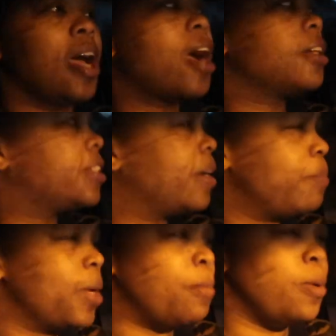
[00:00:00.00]
I,
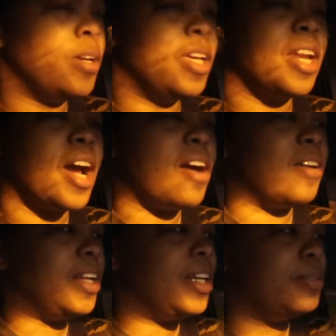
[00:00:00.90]
some people get
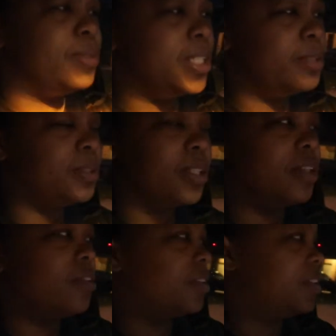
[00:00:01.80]
all glammed up to
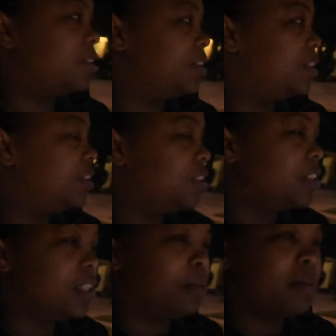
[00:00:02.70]
go on to the
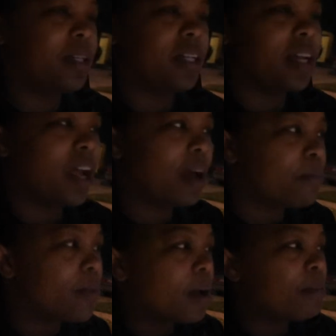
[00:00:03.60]
gym, but
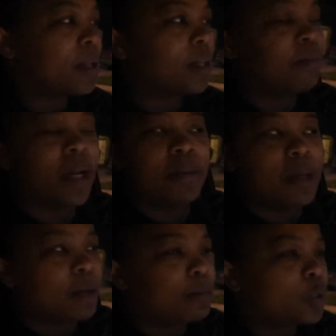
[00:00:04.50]
I'm I'm like, baby, I'm